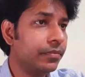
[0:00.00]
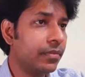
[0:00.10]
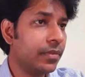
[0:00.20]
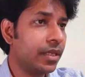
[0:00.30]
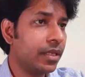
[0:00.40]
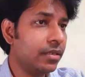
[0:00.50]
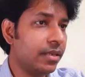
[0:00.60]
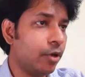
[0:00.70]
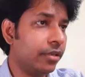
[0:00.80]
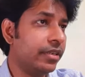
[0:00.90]

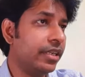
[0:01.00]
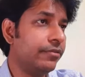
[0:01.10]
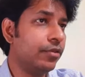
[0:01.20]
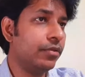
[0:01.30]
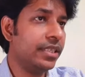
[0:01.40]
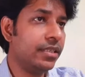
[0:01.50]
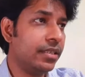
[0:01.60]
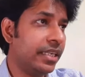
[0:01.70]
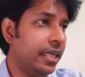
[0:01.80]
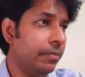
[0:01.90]
alternative. So this
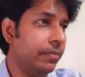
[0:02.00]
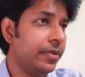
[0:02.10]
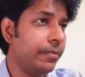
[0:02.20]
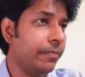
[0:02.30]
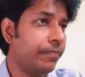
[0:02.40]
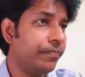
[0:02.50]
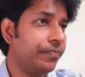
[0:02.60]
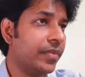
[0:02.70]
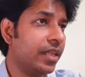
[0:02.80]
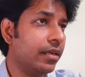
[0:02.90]
GIMP,
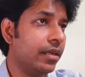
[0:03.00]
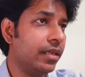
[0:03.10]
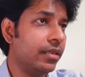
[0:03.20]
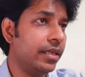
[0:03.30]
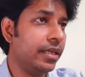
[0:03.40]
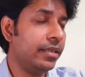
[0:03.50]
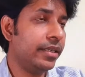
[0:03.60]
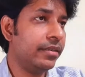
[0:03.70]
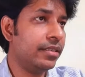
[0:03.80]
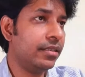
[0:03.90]
there is an
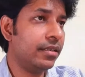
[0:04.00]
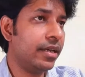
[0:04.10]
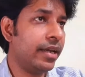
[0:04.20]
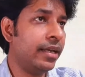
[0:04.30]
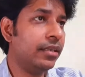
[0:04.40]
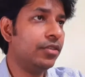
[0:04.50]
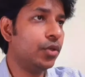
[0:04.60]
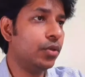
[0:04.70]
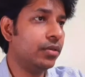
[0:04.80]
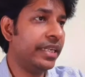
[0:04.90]

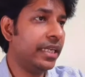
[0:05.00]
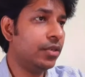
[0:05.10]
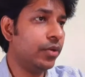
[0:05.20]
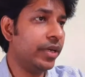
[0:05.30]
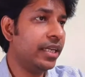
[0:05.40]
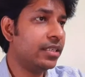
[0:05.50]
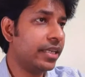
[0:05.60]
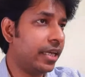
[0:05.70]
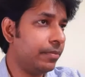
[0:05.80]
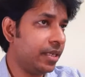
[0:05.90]
link to Inkscape
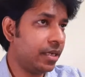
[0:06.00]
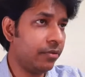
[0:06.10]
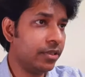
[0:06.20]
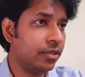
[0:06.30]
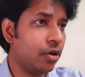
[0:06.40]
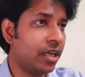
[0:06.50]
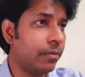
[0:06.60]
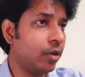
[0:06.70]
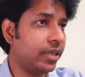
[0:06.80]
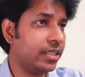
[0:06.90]
that I was talking about
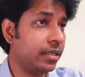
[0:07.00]
as an